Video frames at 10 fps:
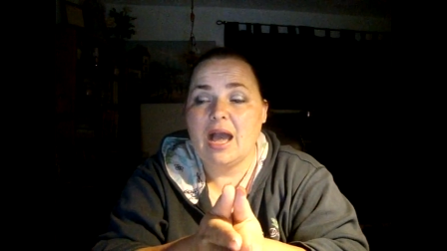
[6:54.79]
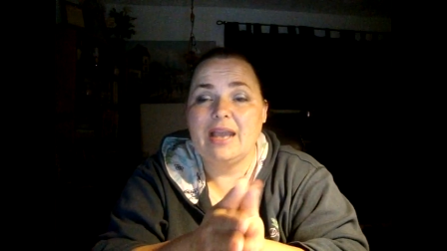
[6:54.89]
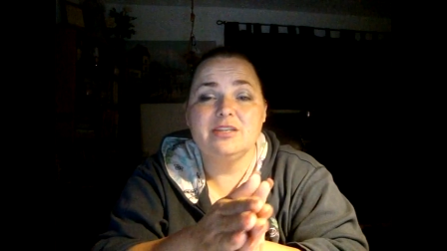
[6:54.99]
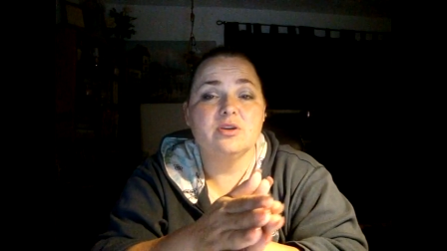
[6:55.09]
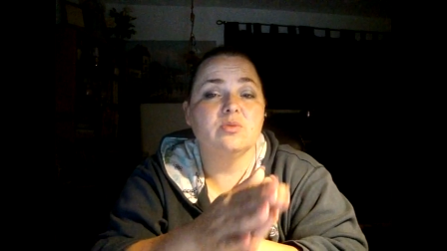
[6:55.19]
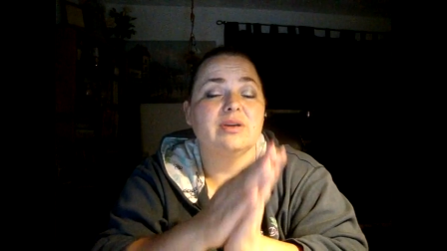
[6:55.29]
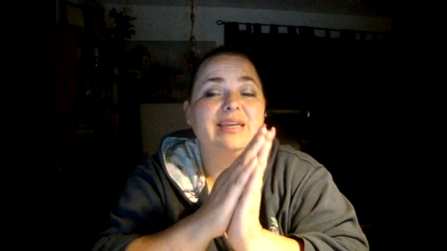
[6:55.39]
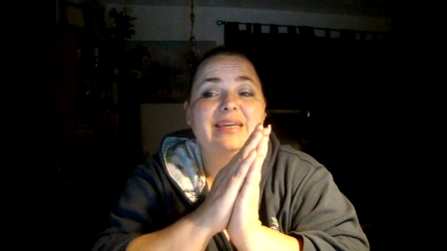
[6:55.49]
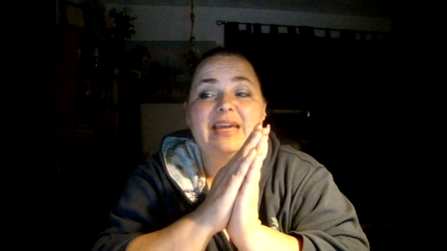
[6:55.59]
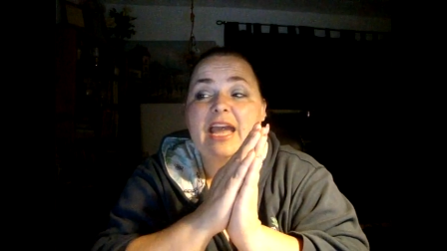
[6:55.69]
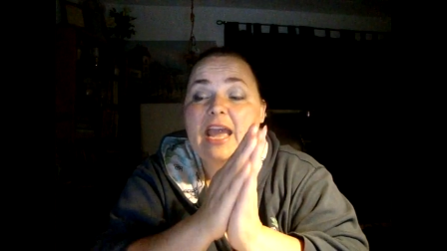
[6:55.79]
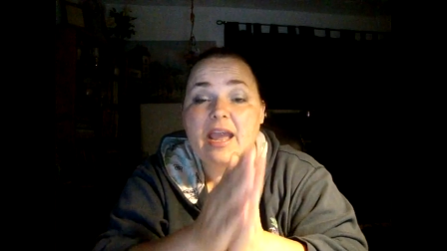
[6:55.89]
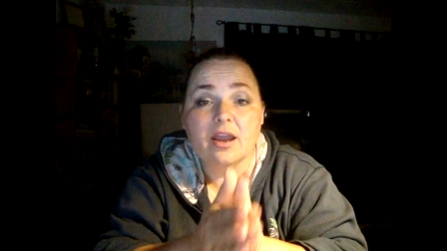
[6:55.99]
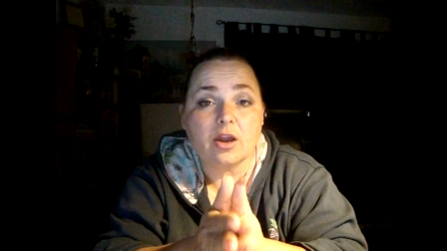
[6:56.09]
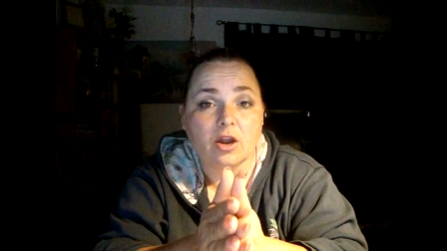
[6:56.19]
I don't
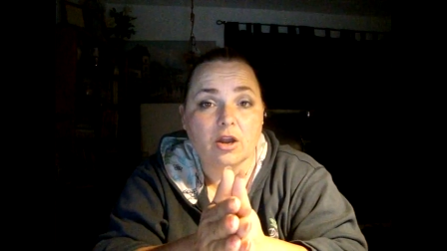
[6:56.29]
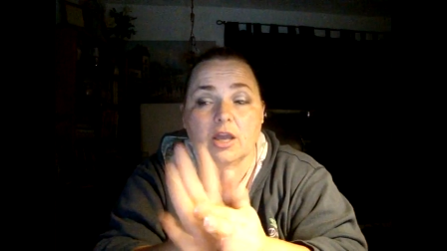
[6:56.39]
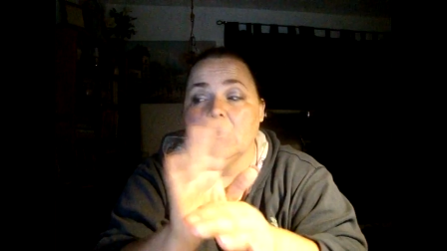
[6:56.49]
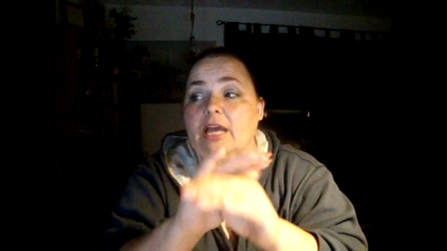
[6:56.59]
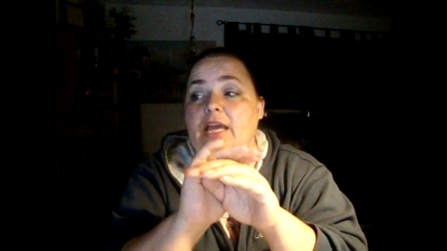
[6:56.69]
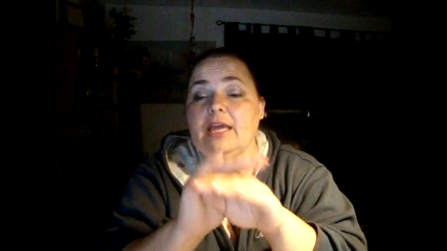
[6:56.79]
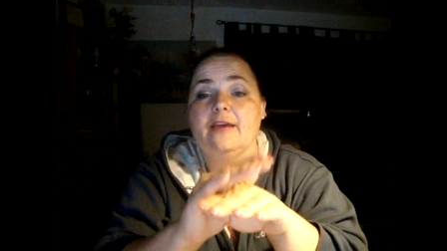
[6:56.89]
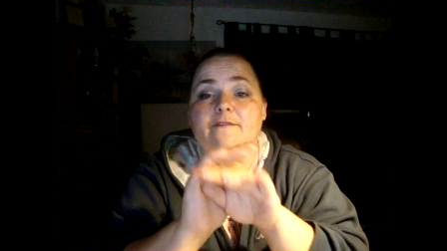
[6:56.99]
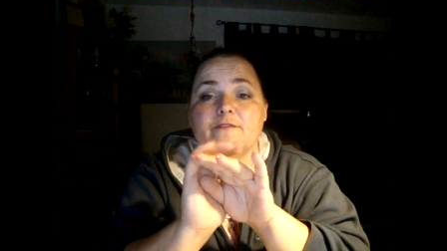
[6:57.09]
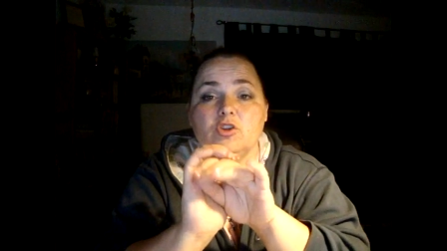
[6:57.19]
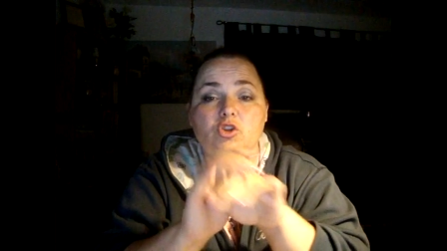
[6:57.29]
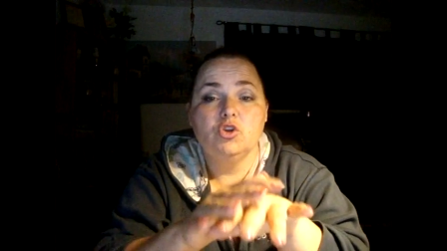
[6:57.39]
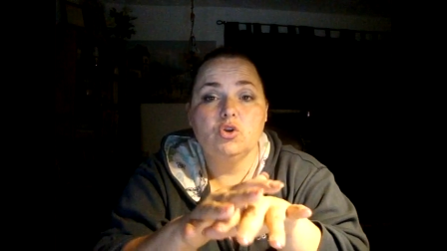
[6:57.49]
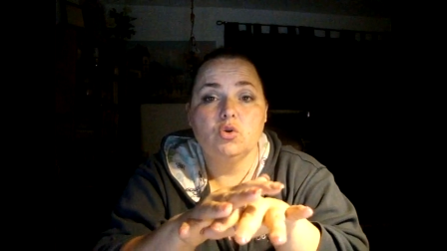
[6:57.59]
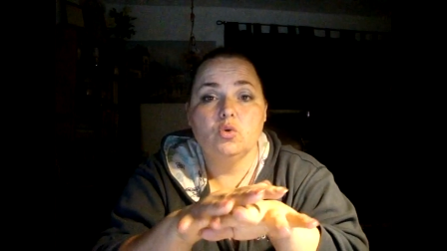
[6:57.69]
care if
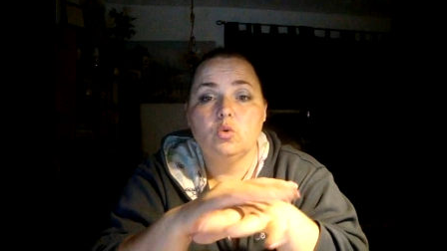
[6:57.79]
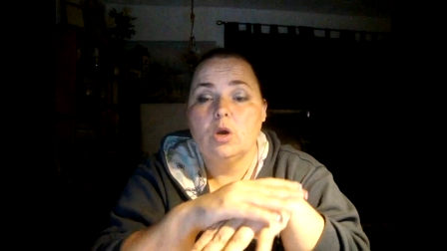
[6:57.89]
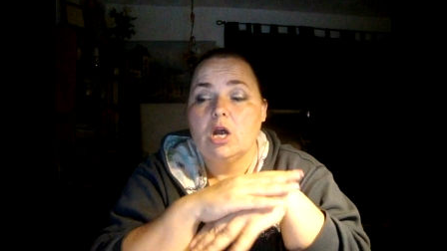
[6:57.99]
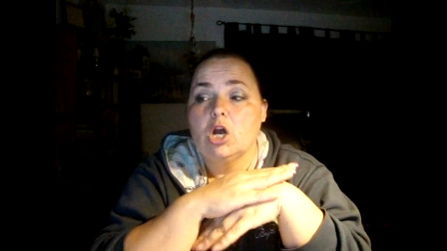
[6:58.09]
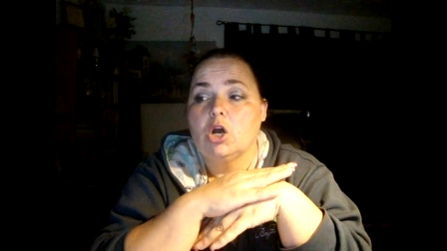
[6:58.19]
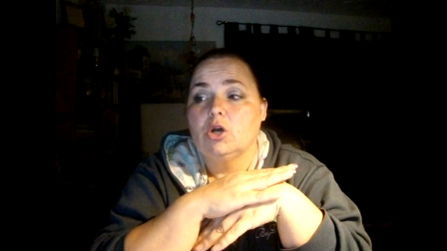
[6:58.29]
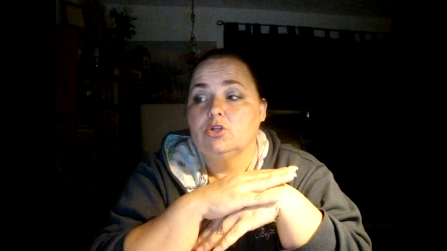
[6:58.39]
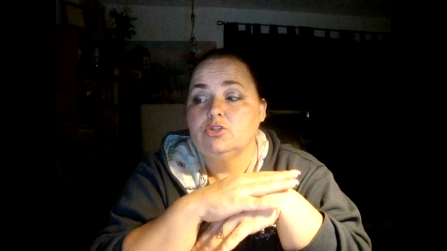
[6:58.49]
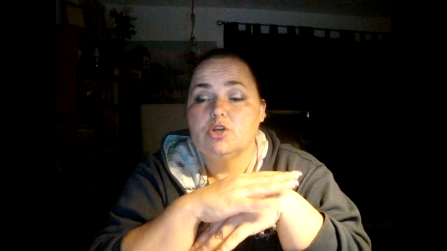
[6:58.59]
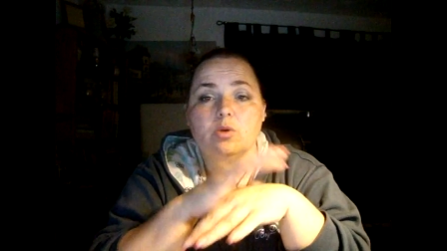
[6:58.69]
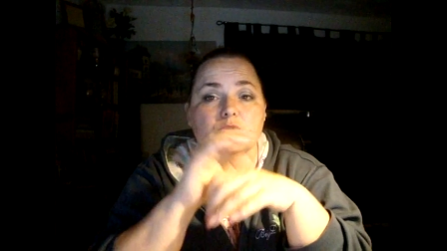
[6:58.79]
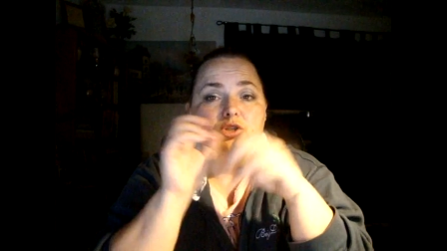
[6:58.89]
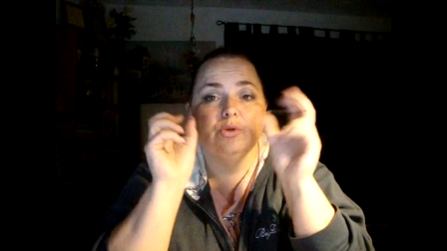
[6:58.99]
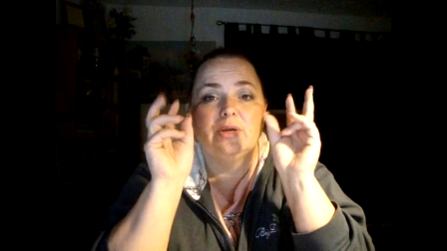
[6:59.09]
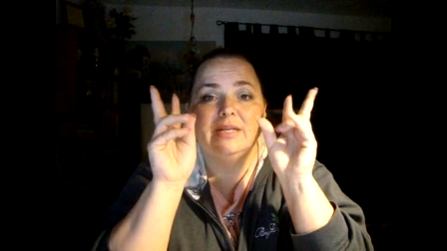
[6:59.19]
you don't
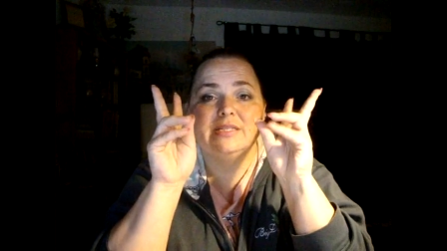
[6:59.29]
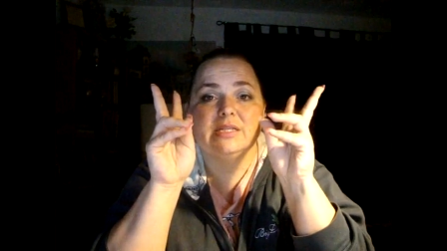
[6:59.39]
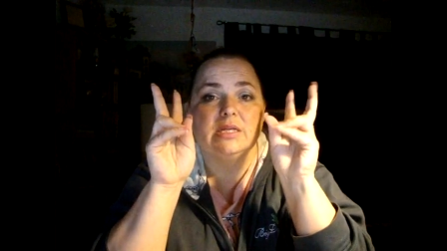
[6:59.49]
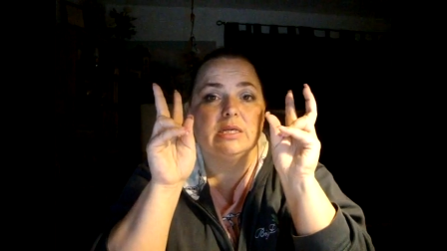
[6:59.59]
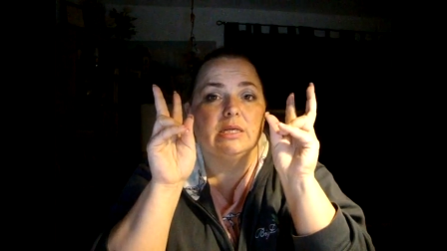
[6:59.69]
do it